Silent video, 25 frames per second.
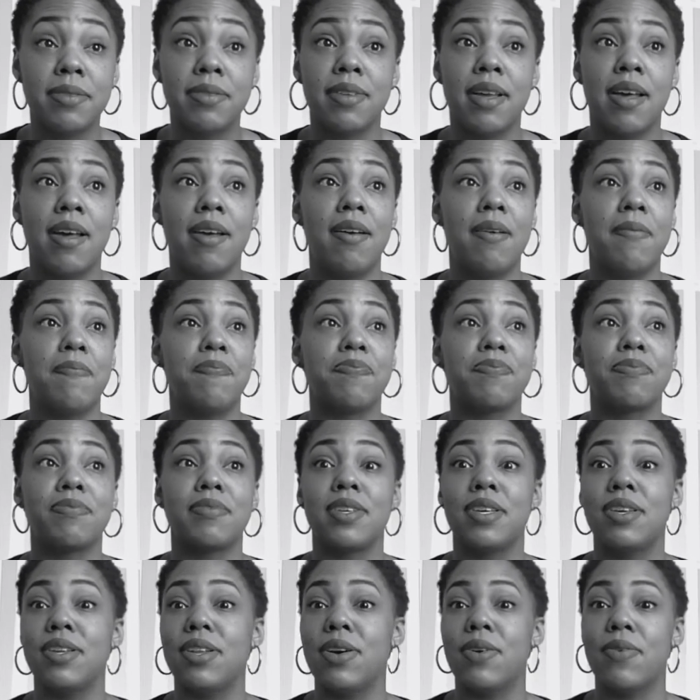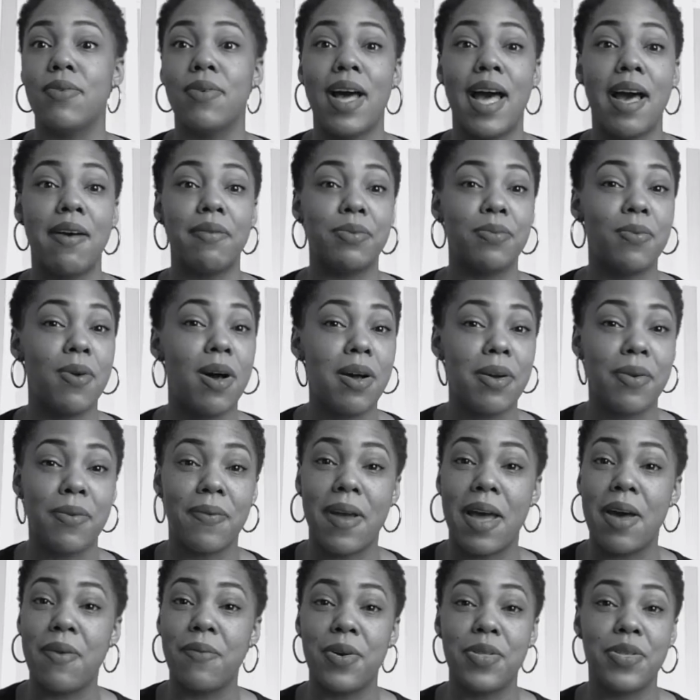I would walk
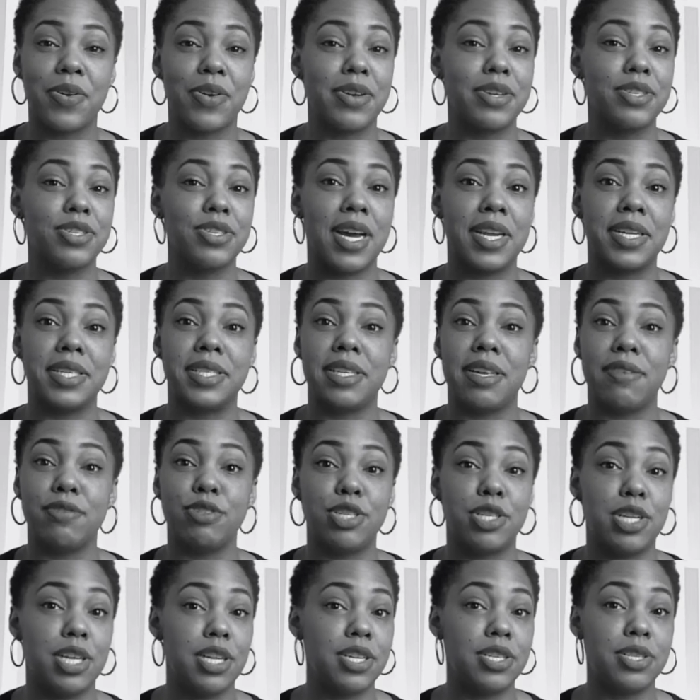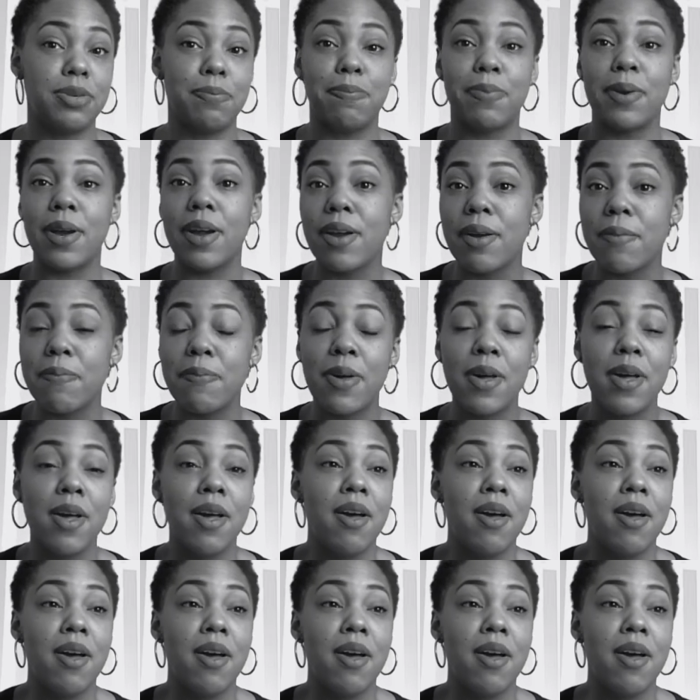around with her and try to see if she needed to burp,